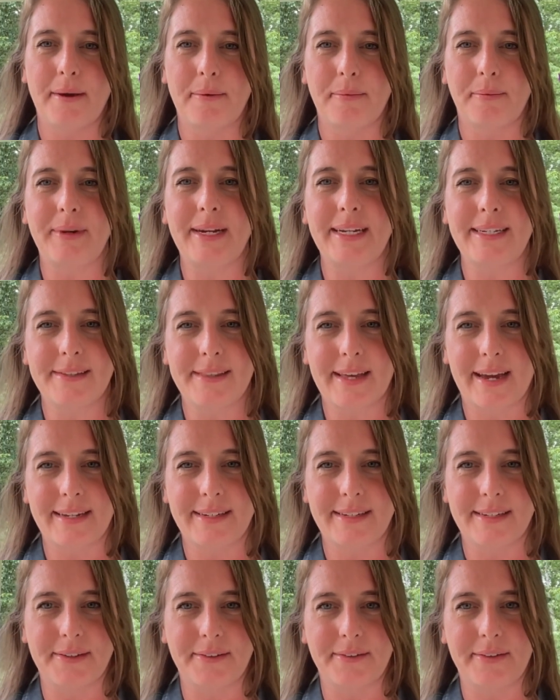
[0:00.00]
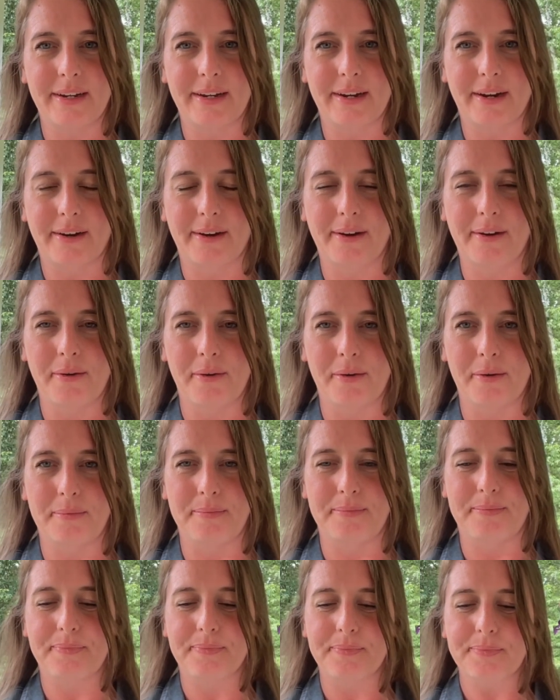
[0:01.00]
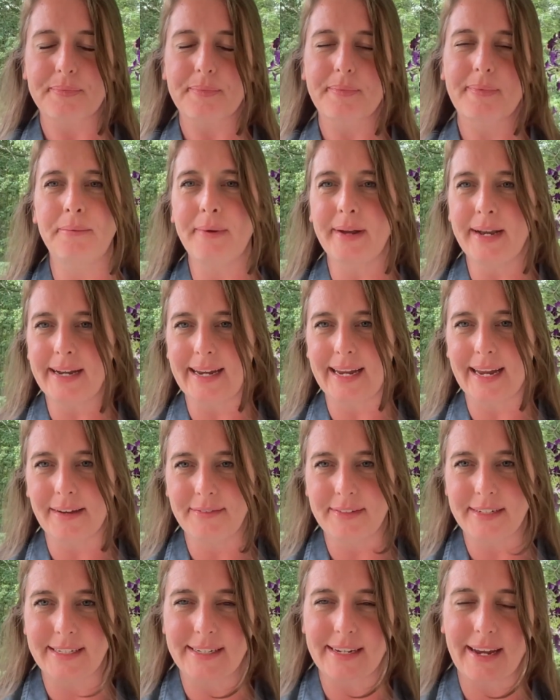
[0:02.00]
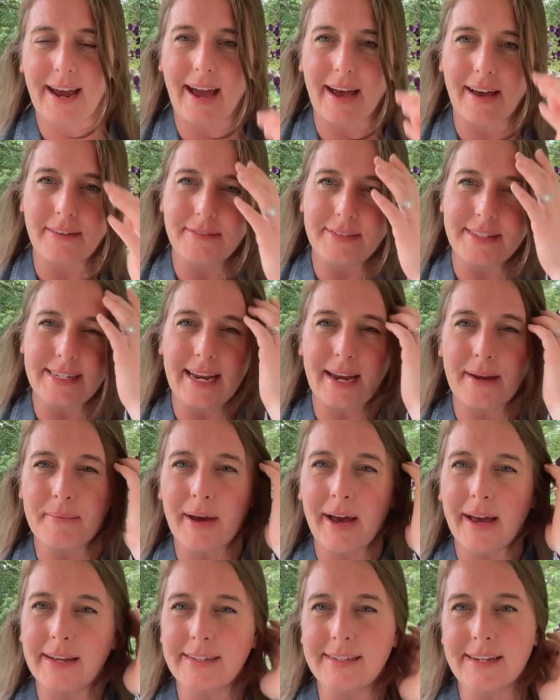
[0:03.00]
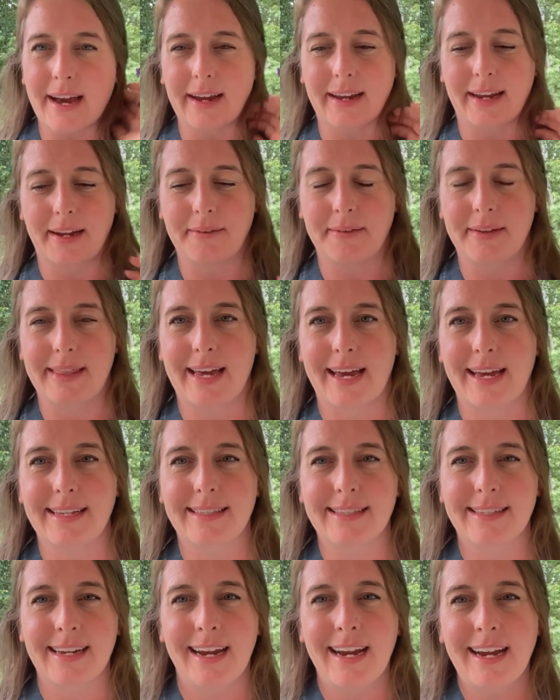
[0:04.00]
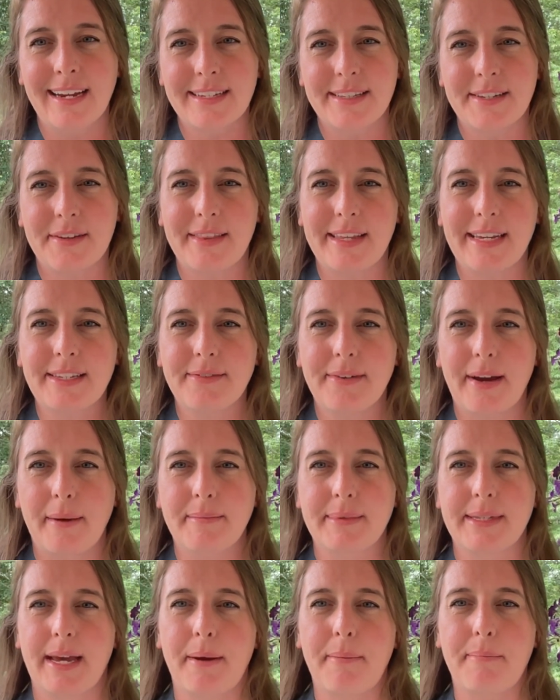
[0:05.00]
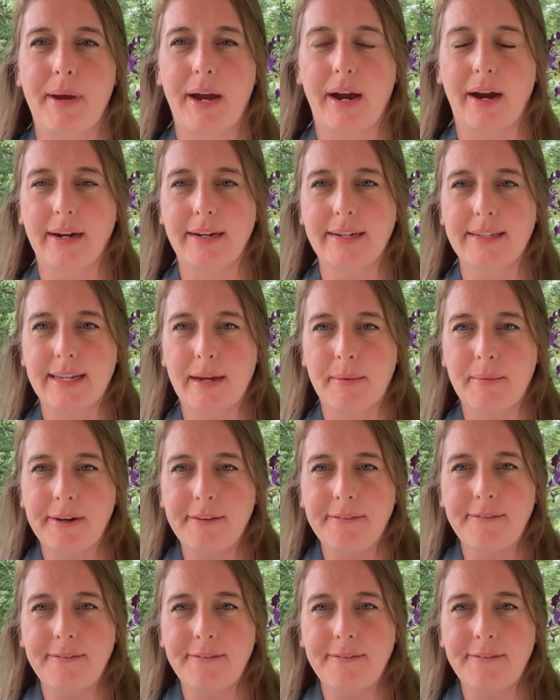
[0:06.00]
we do that too in our home. What a gift to have Sam on talking with us. So this wraps up our summer